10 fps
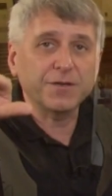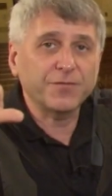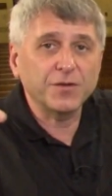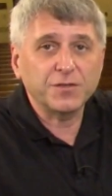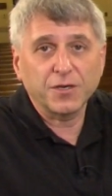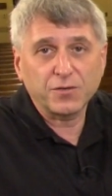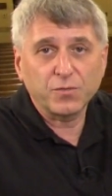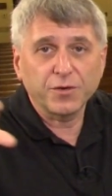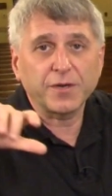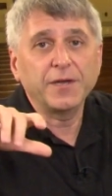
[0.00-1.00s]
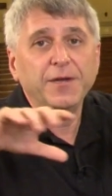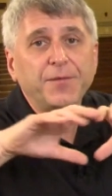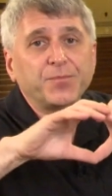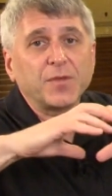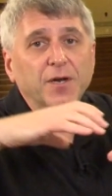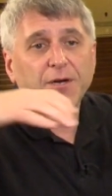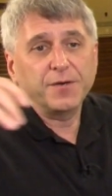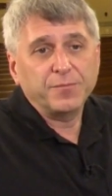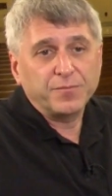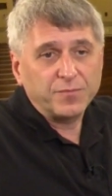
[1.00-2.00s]
different ductwork,
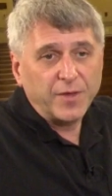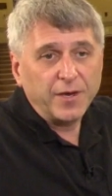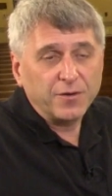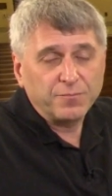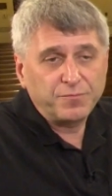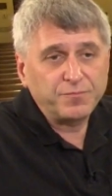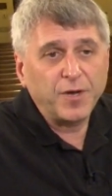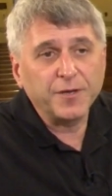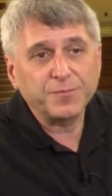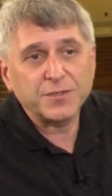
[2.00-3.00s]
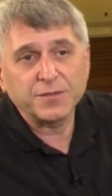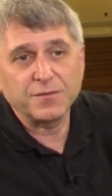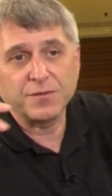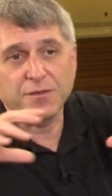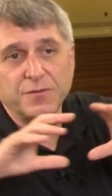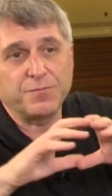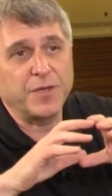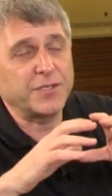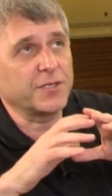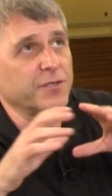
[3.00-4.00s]
air pipes
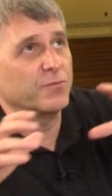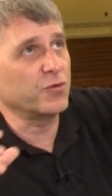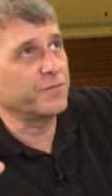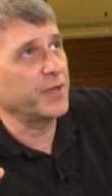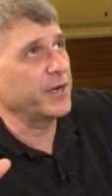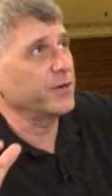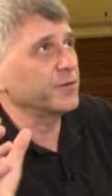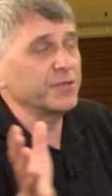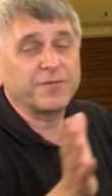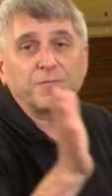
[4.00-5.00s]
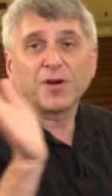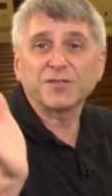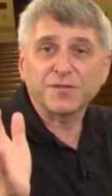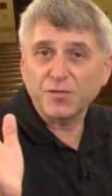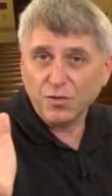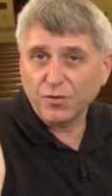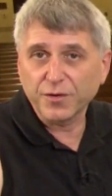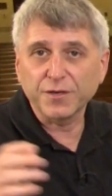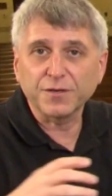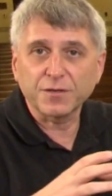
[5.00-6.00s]
basically move the air to different parts of the
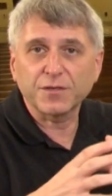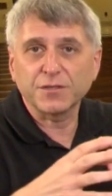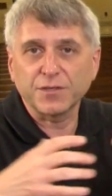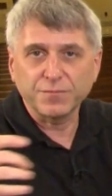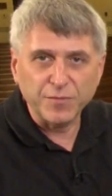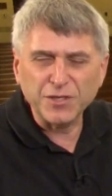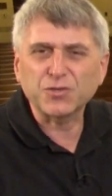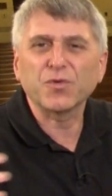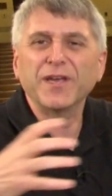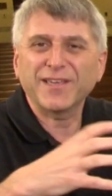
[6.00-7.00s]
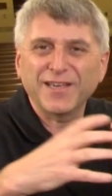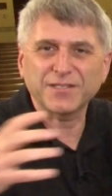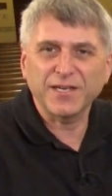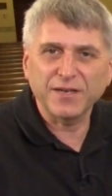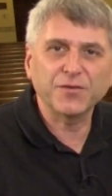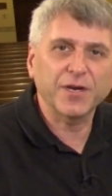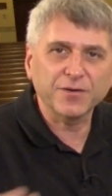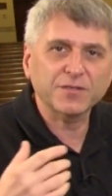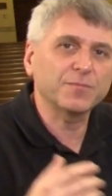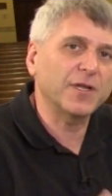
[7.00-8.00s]
organ because each rank has to have an
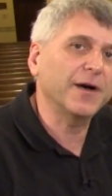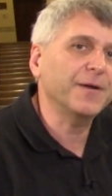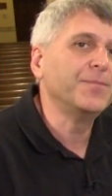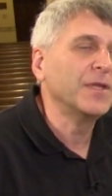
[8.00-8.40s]
air supply.